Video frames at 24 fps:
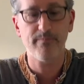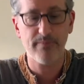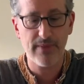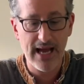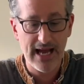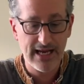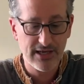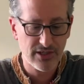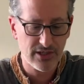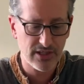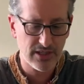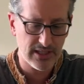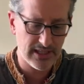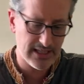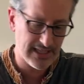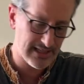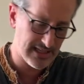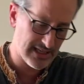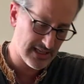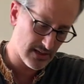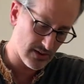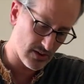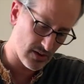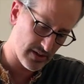Actually, I
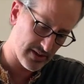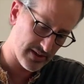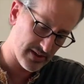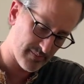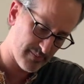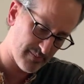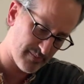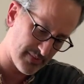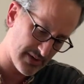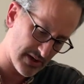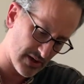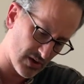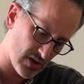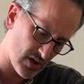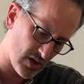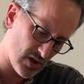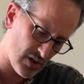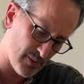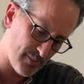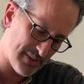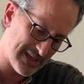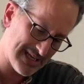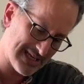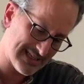think they're
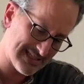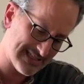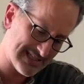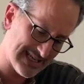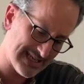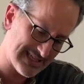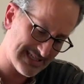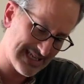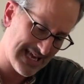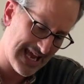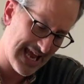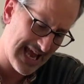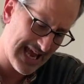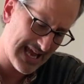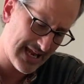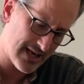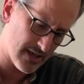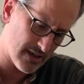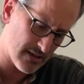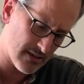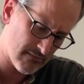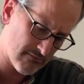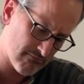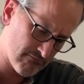all PSA 10.